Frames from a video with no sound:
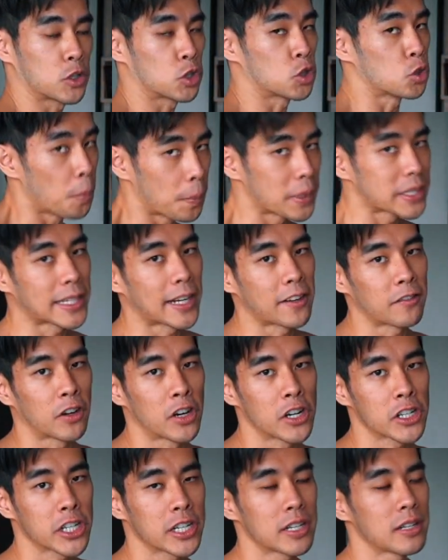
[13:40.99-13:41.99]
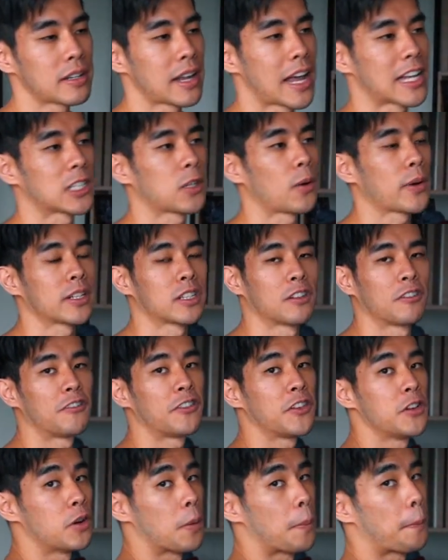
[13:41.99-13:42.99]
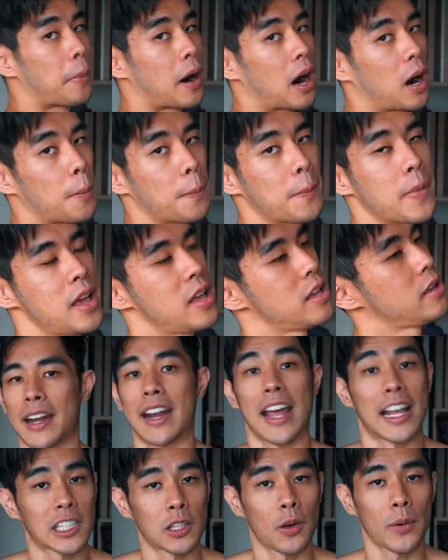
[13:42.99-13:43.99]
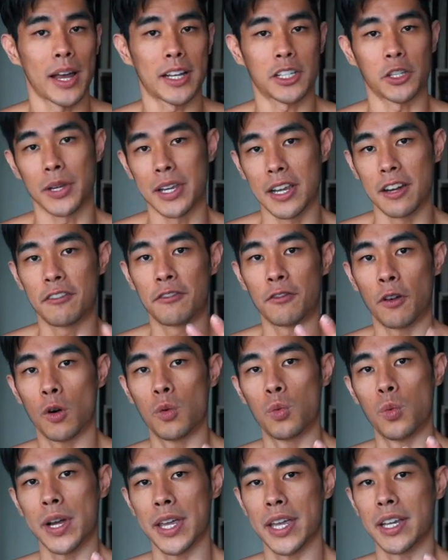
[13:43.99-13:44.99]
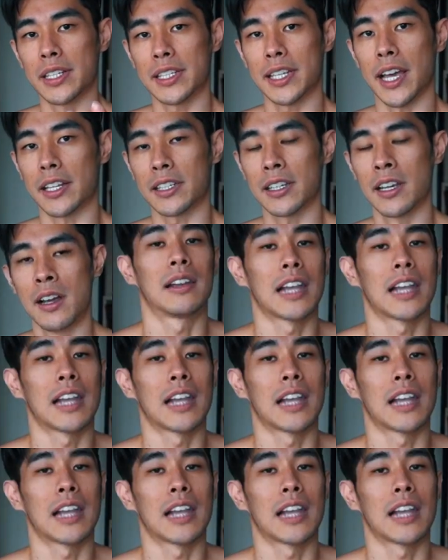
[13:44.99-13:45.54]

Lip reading: Superset version, as long as you feel the pump and as long as you hit 4 working sets.